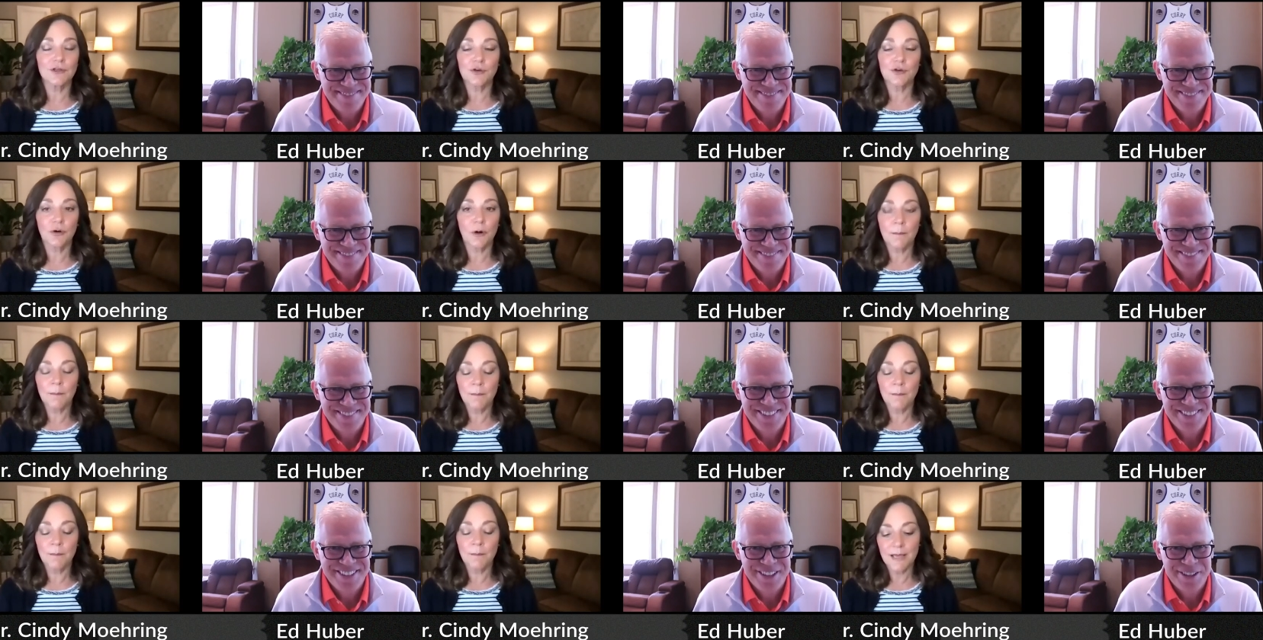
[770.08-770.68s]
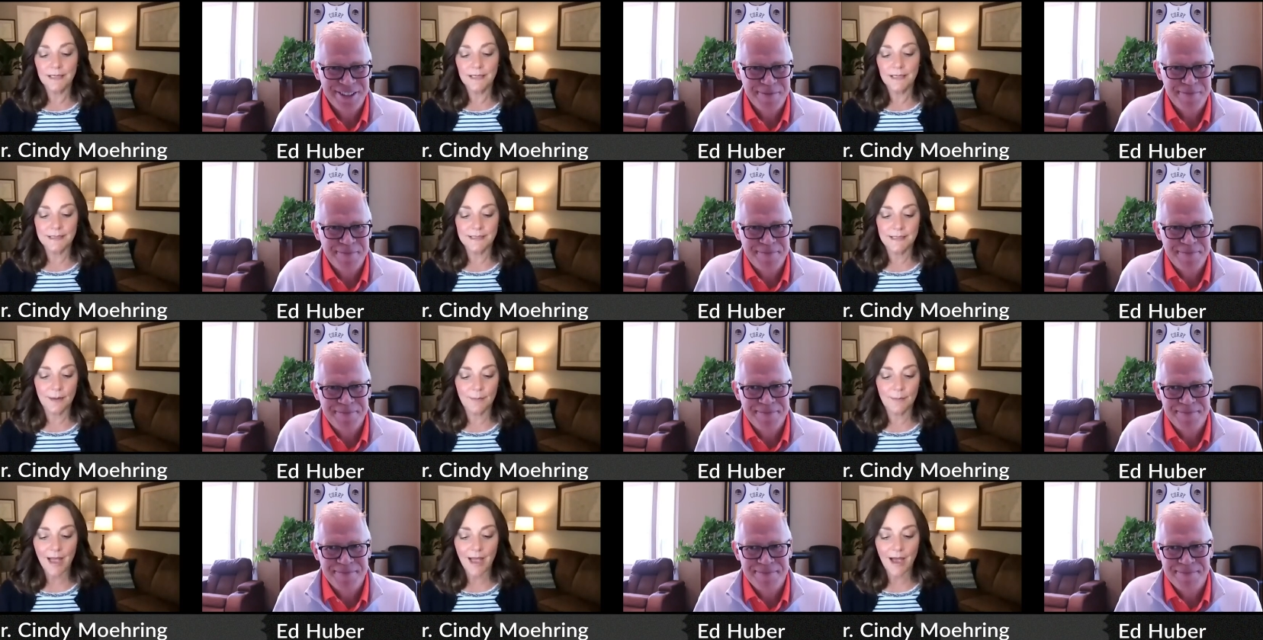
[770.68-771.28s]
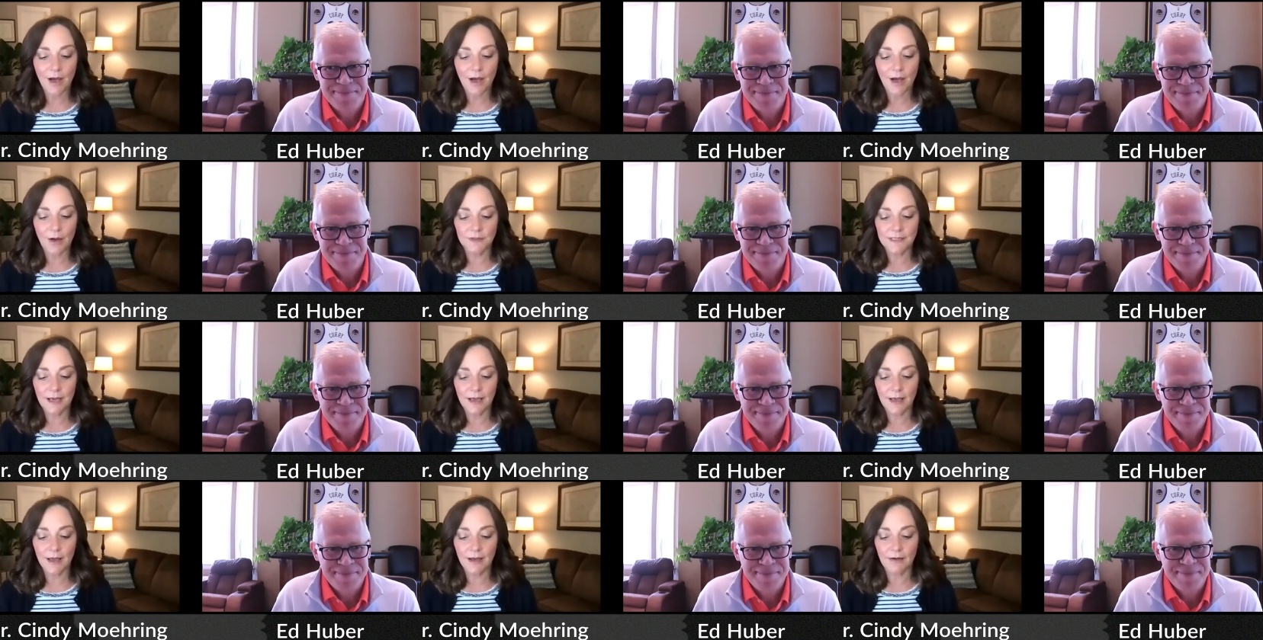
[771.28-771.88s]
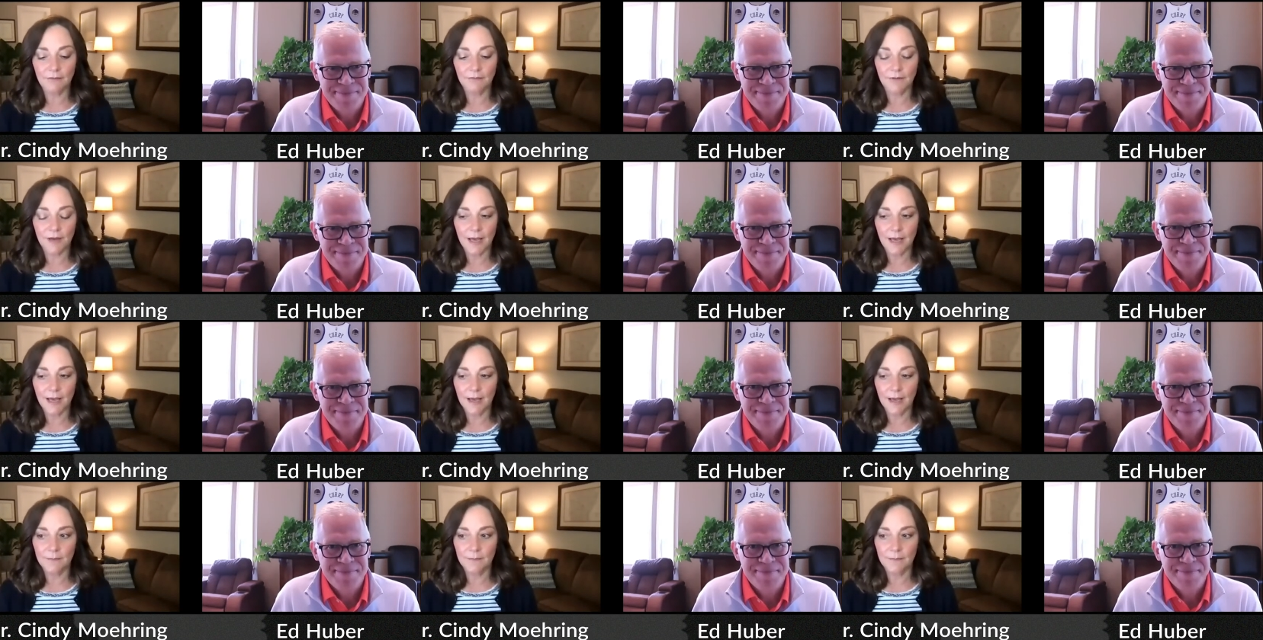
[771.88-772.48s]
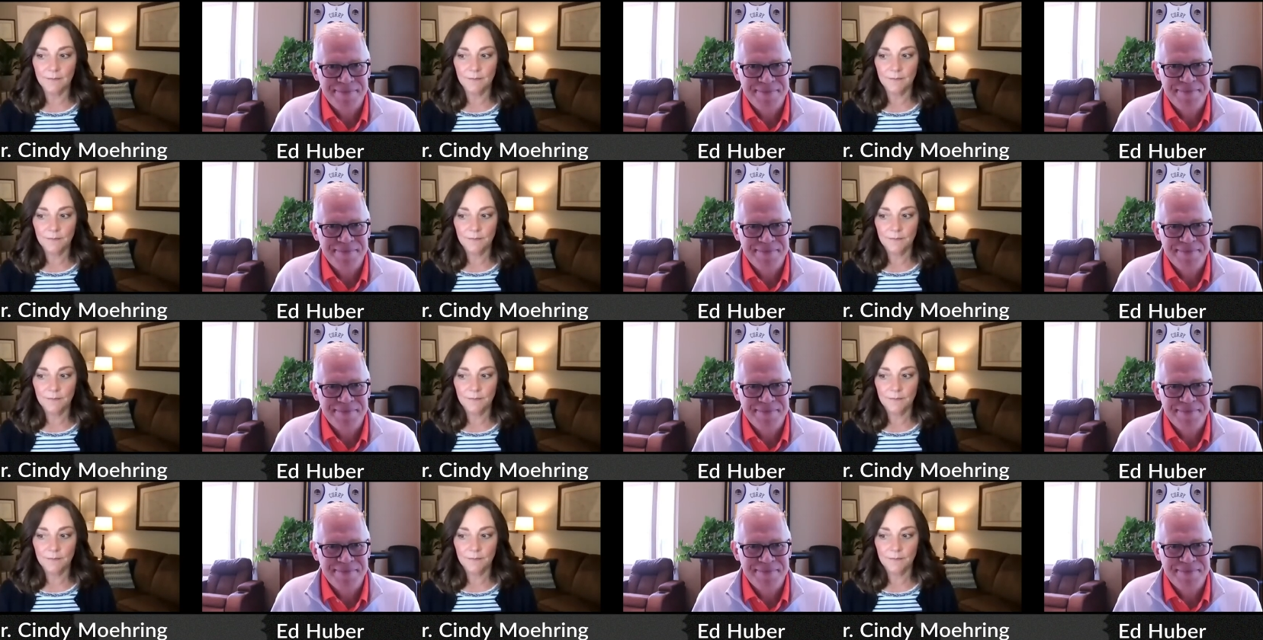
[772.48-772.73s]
Speaker 1: a tremendous amount of uh,